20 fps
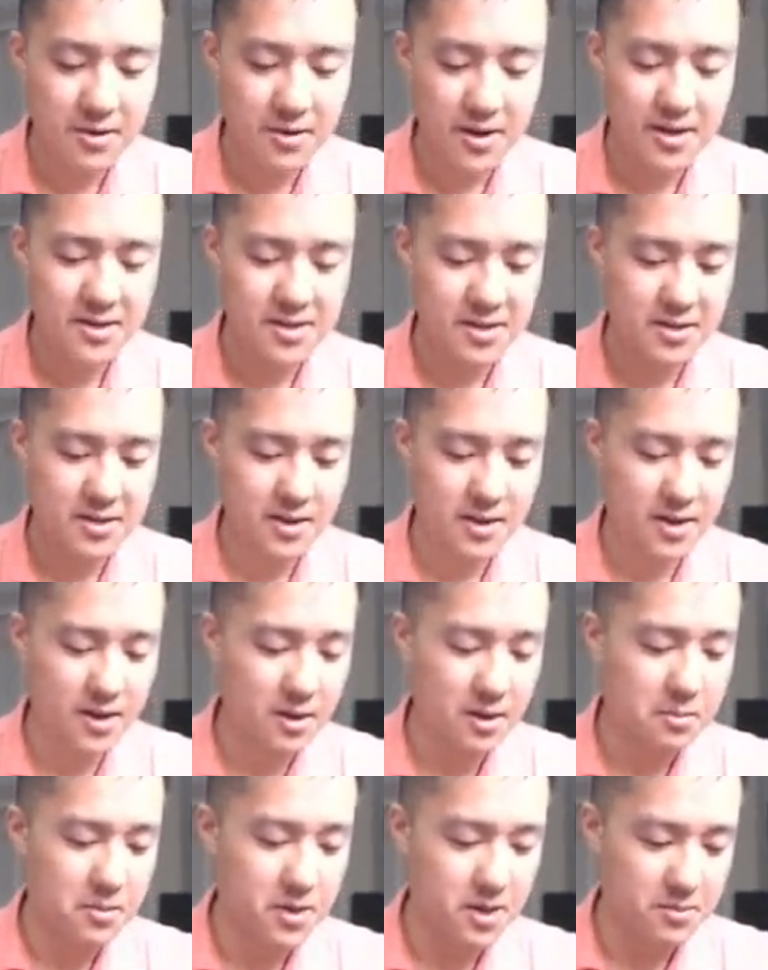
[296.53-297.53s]
next
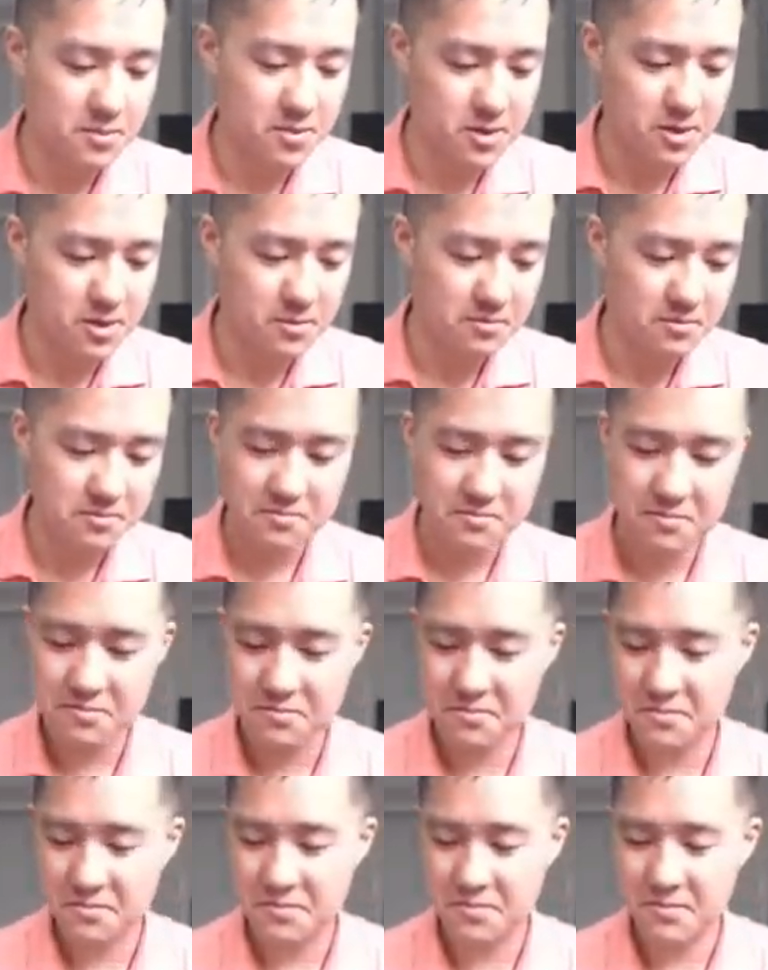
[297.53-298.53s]
upkeep, so
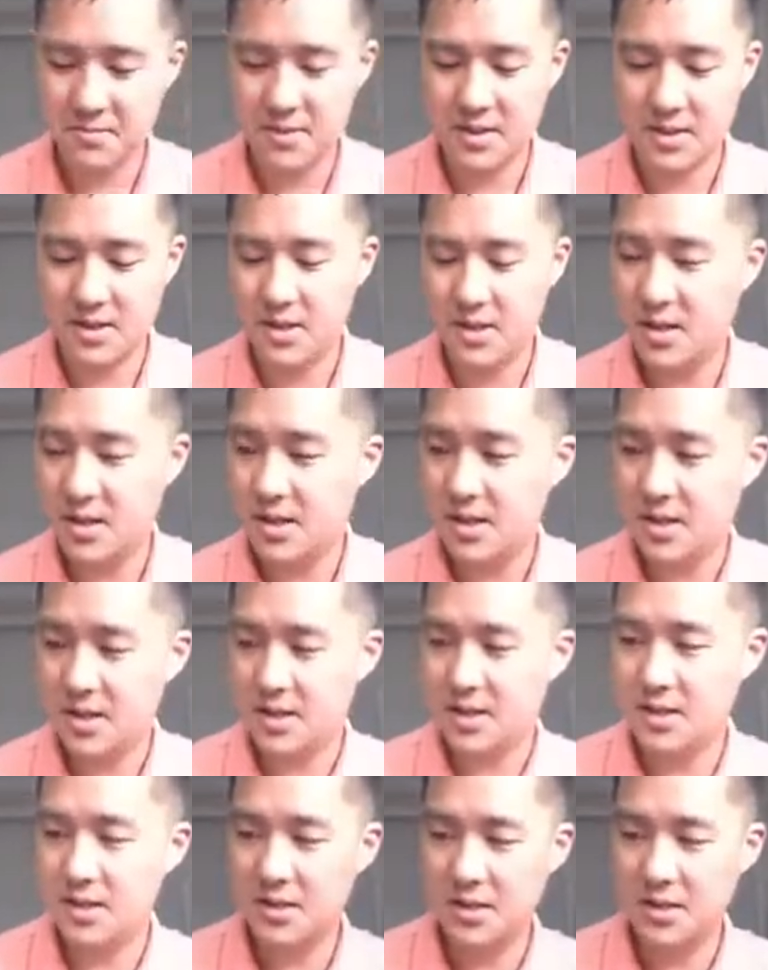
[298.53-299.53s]
does